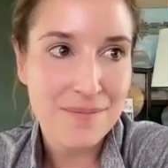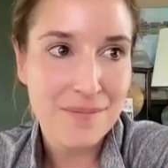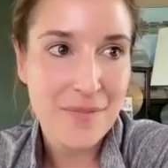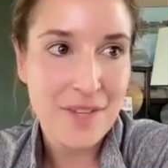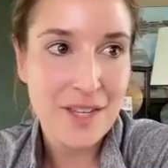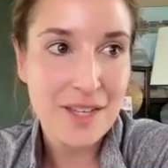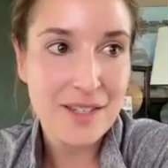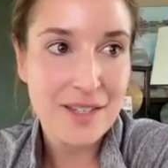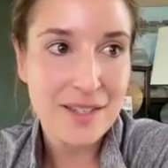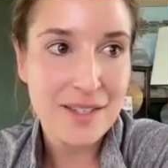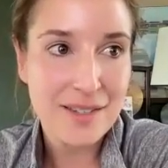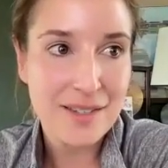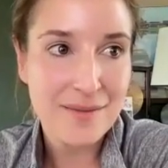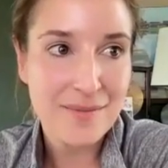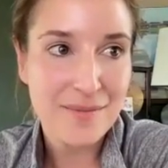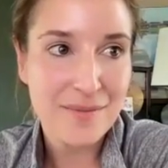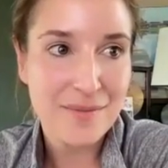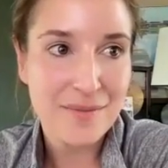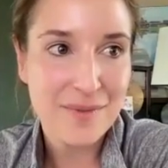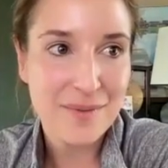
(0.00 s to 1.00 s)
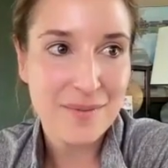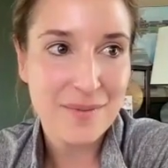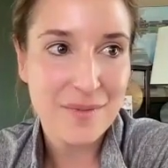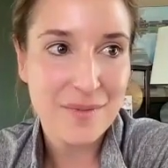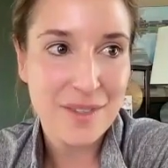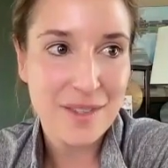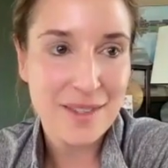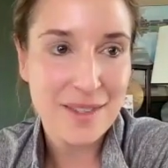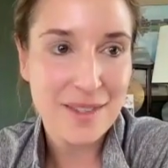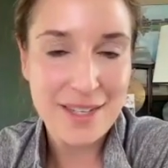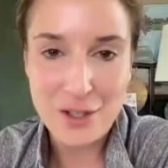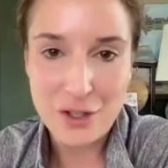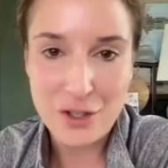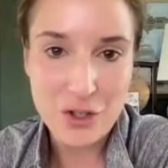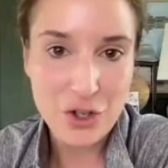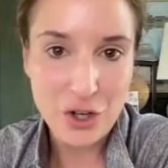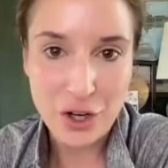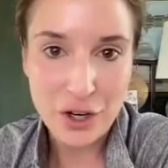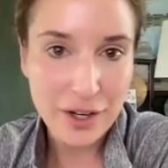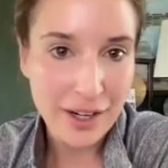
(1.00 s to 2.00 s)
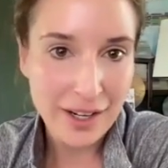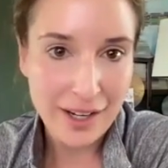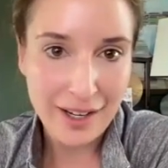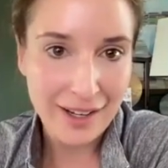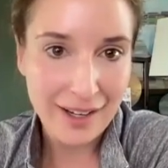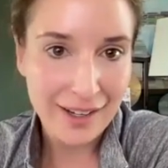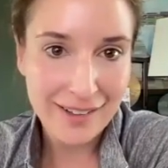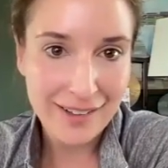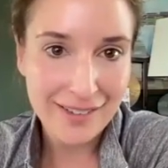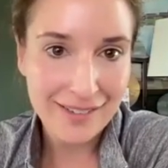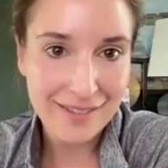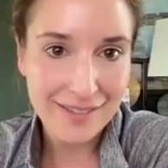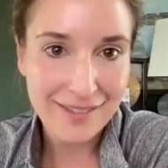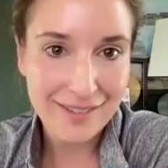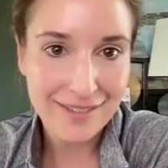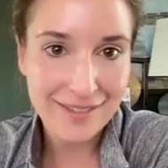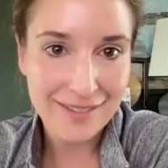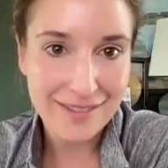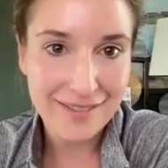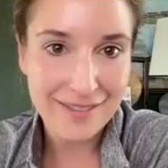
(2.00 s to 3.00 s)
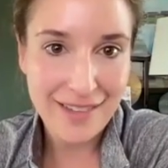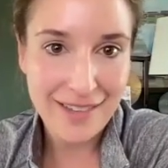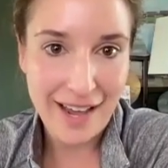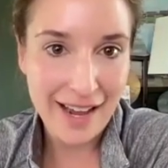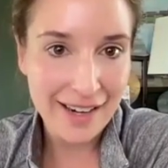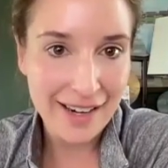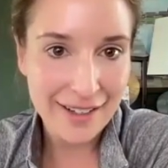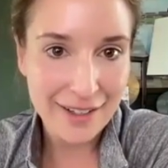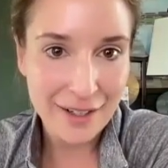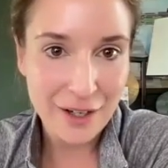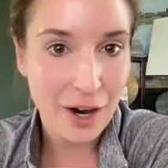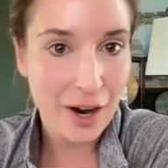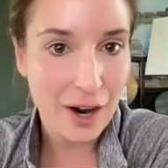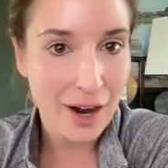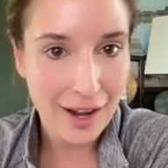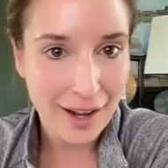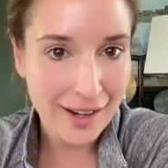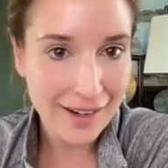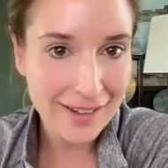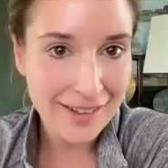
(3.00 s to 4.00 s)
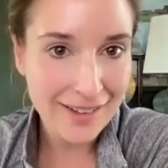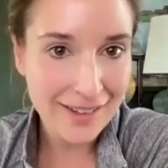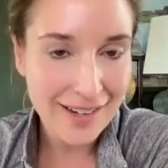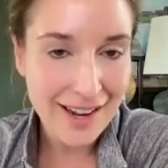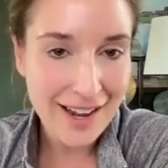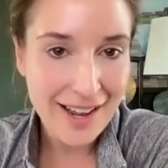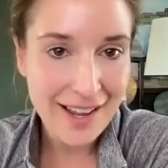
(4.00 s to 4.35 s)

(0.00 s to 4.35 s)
this this journey that you're on,